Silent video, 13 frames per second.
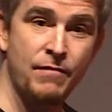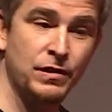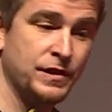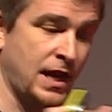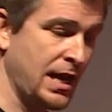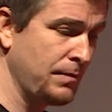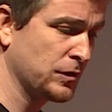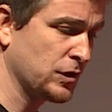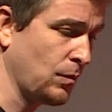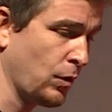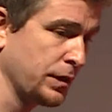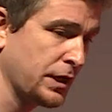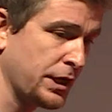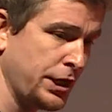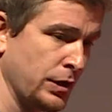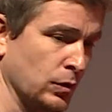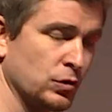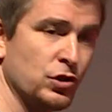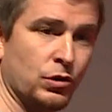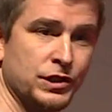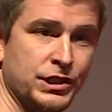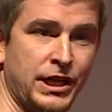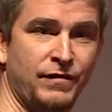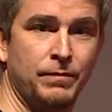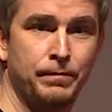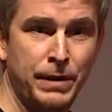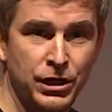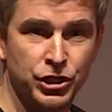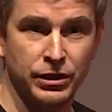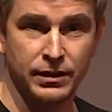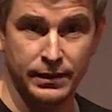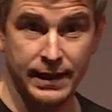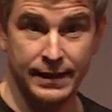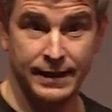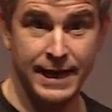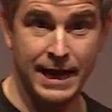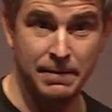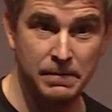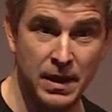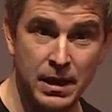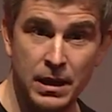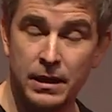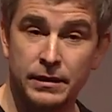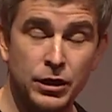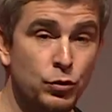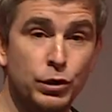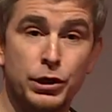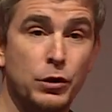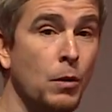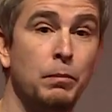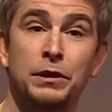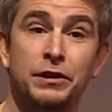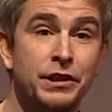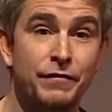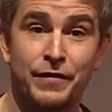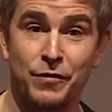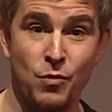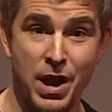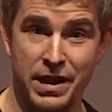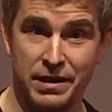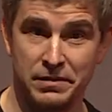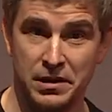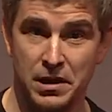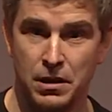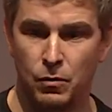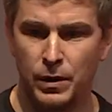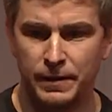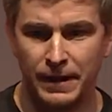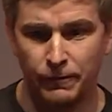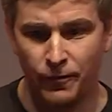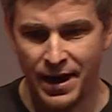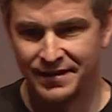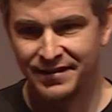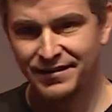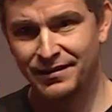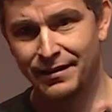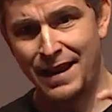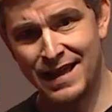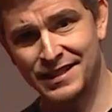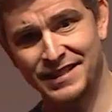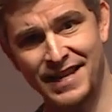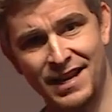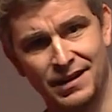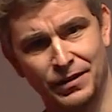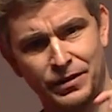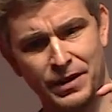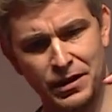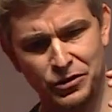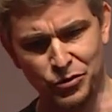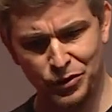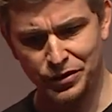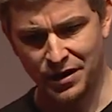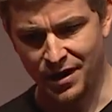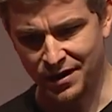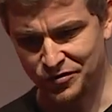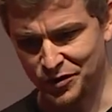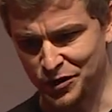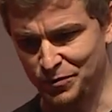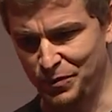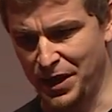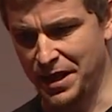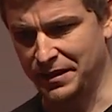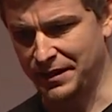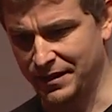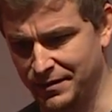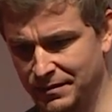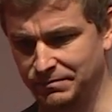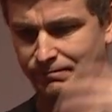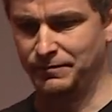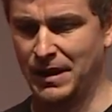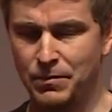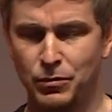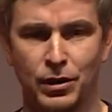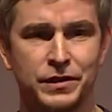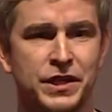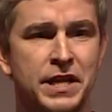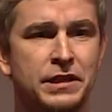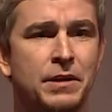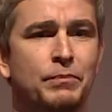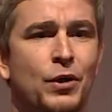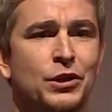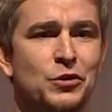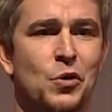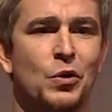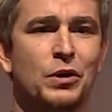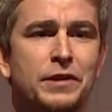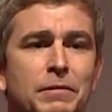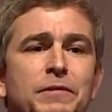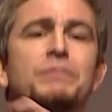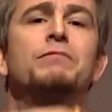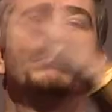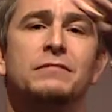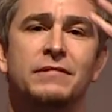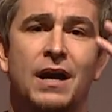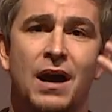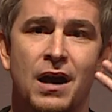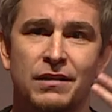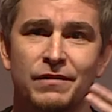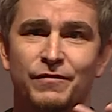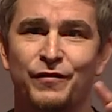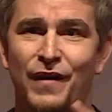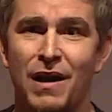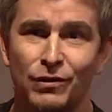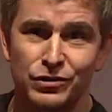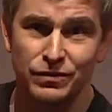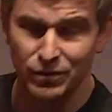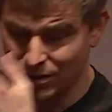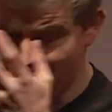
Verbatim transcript: Every time someone kills or saves a patient in that game, they do it in a completely different way. When right at the last second they're doing the heart transplant and the ambulance hit a pothole and the, the heart falls